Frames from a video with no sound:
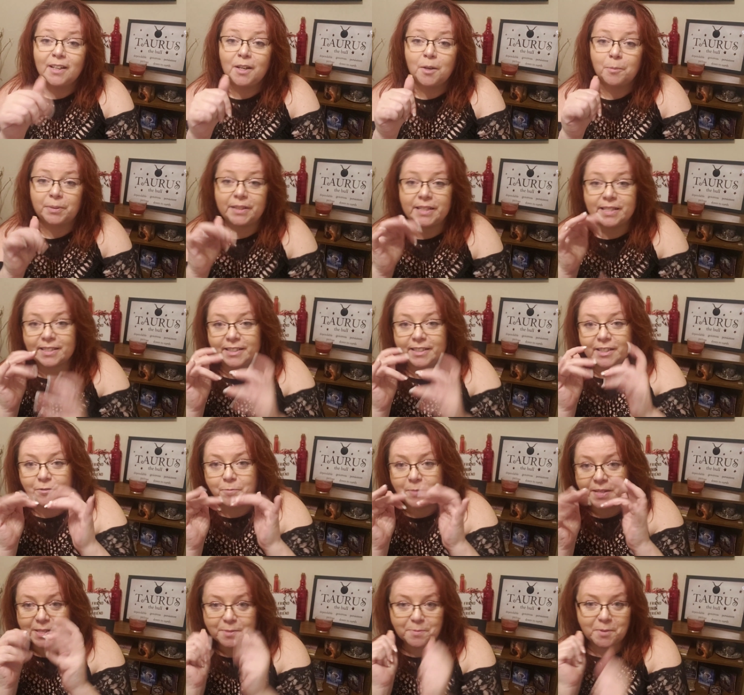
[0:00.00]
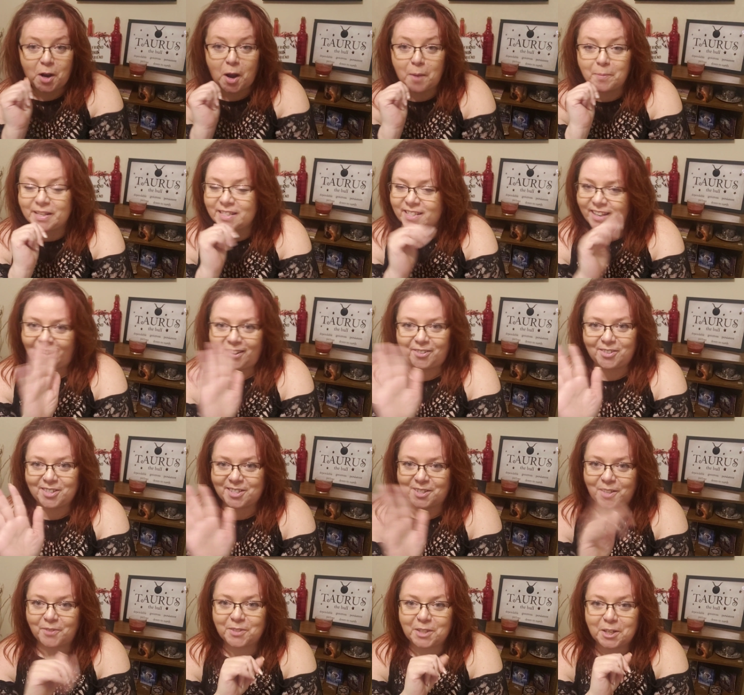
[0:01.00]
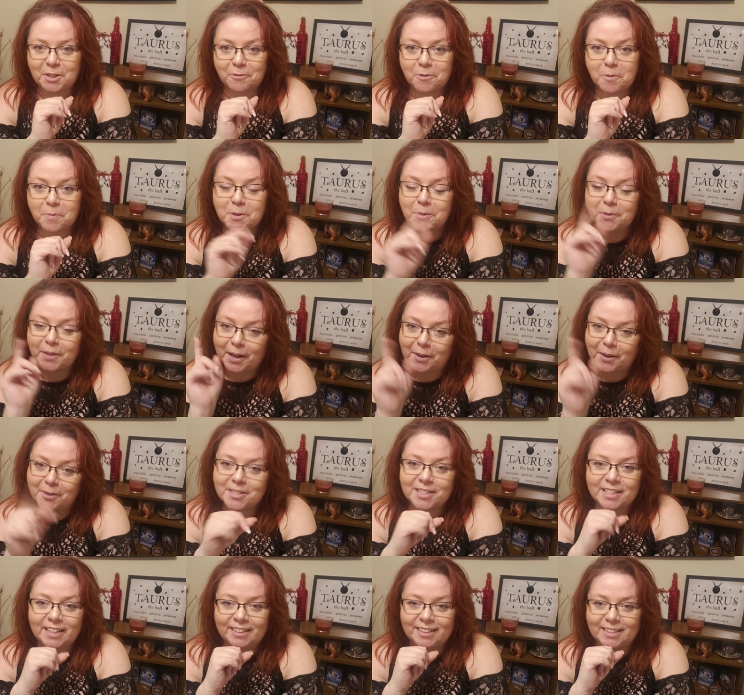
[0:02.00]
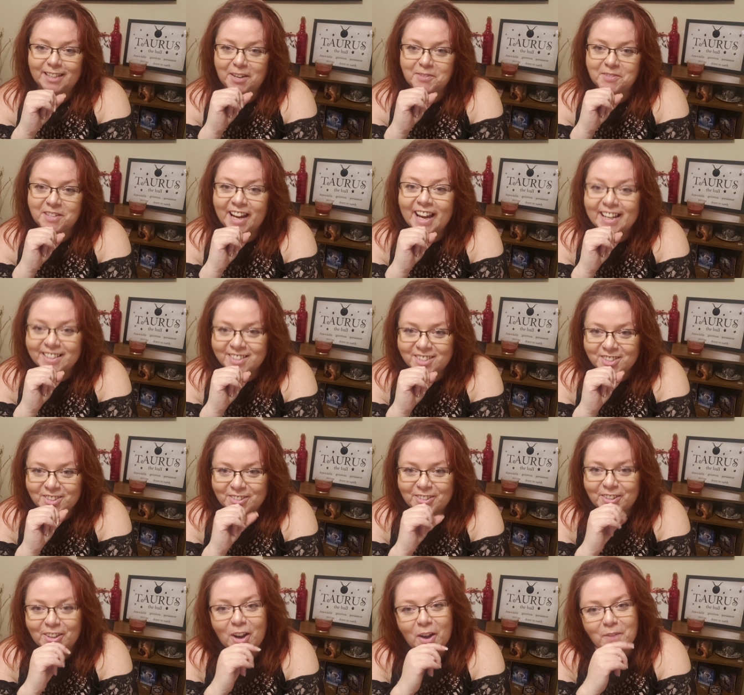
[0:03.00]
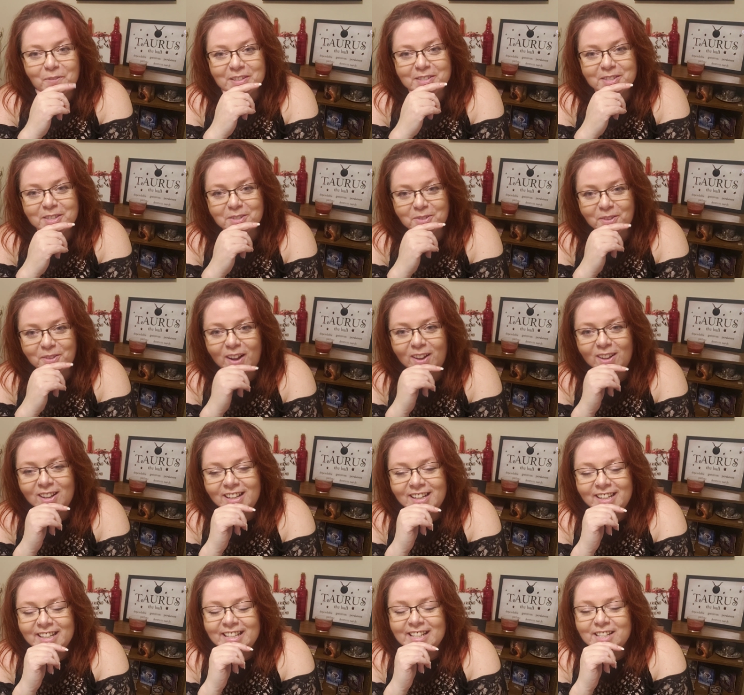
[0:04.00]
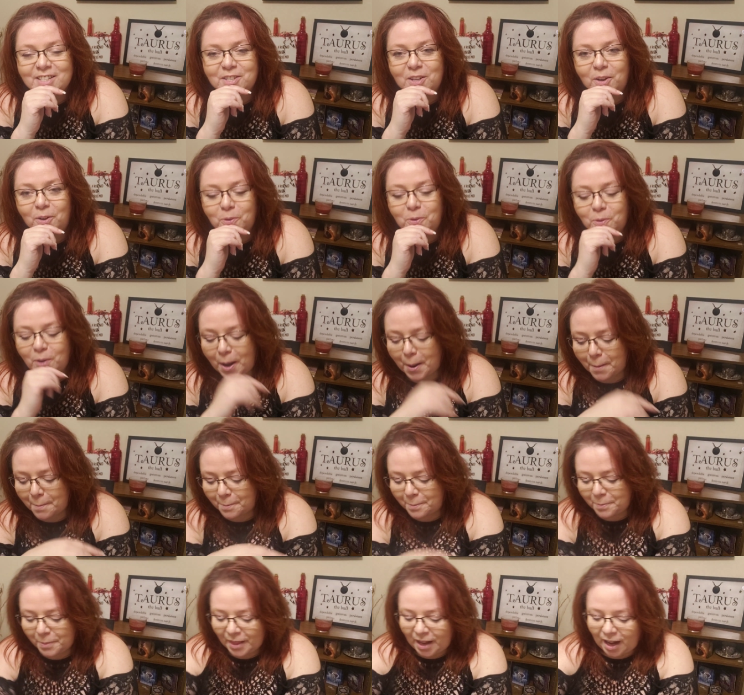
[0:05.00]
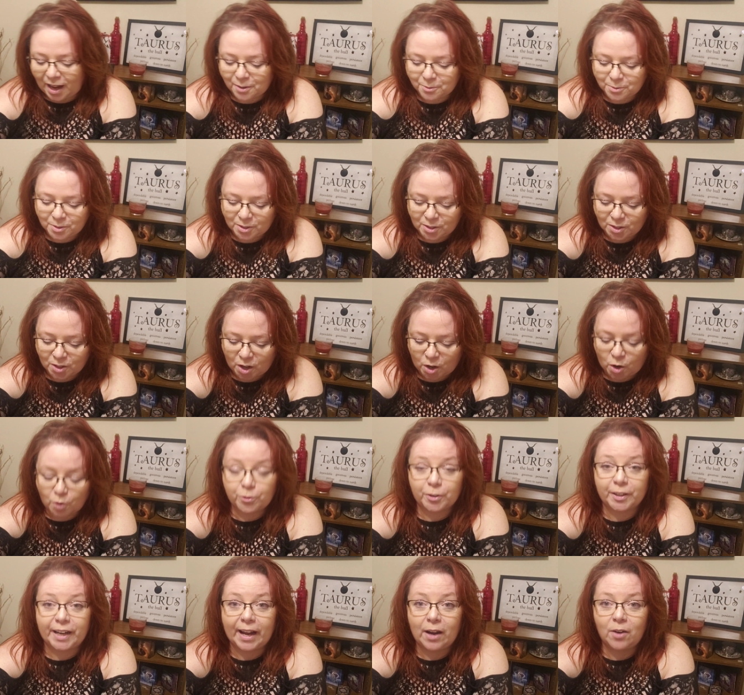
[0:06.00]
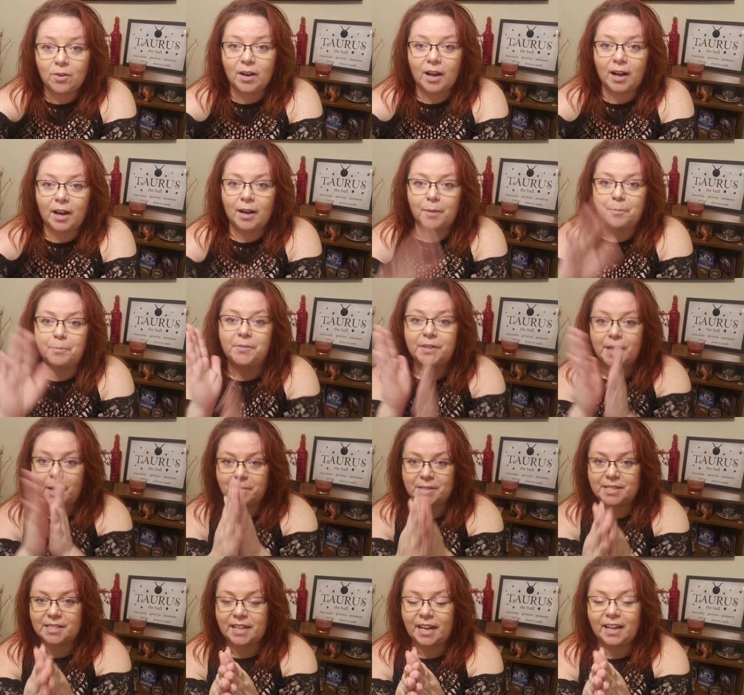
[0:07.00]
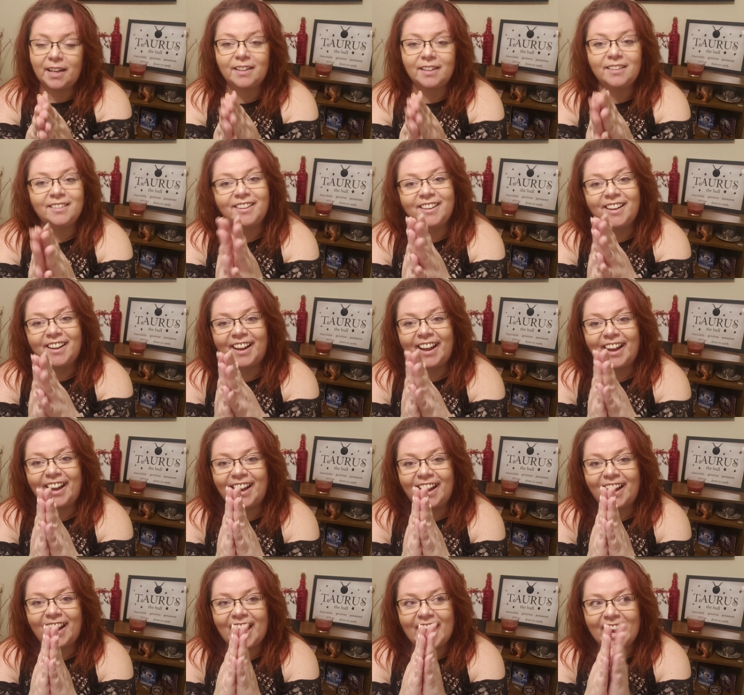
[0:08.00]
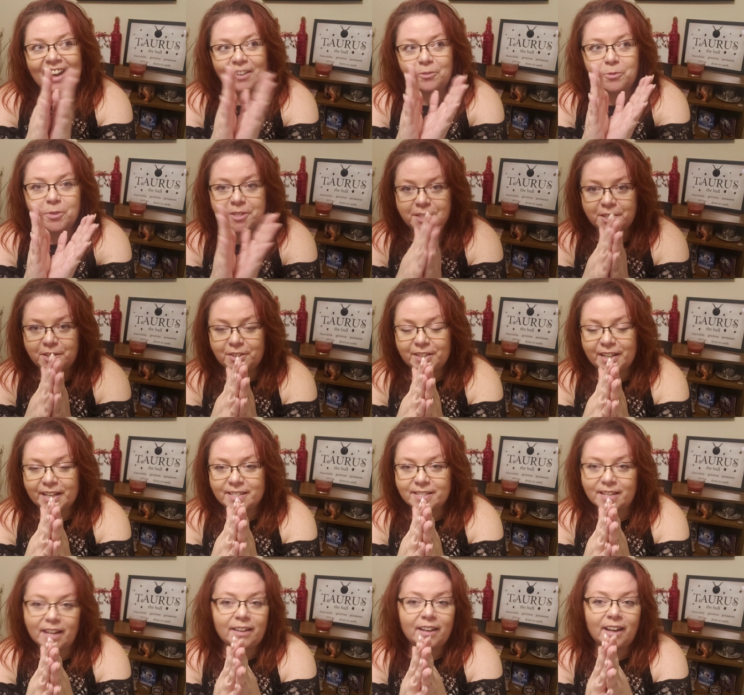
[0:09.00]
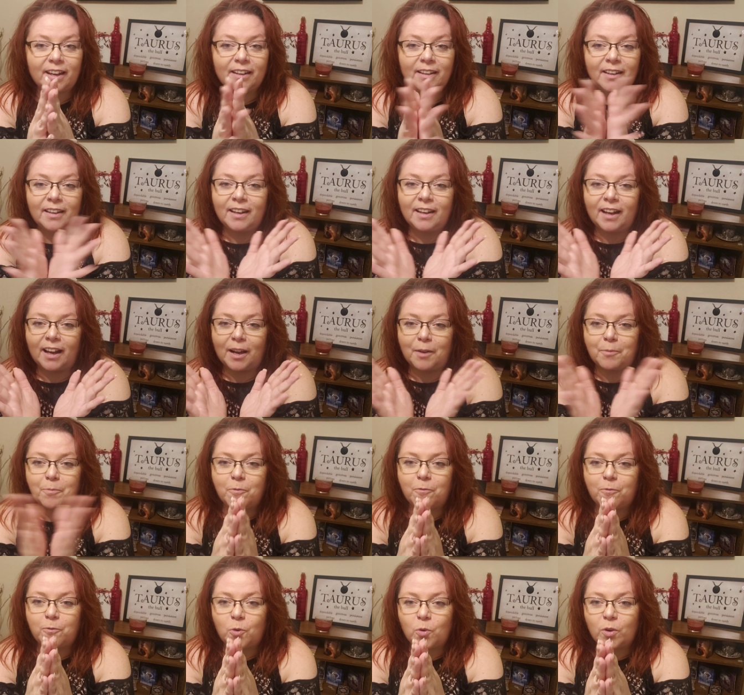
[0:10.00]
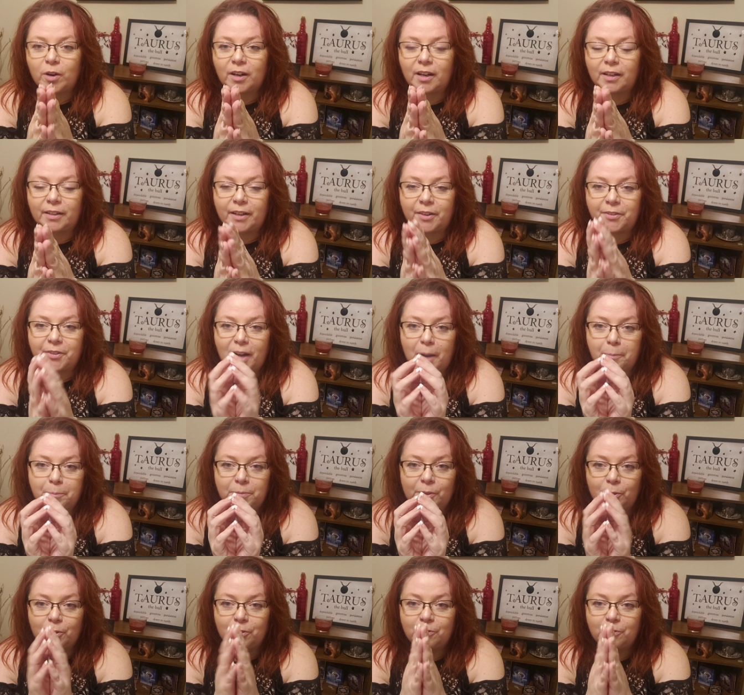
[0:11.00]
please leave me some comments. I always love to hear from you, and I always take the time to answer your comments as well. So I will go for now. Namaste, and we'll see you next Sunday for another upload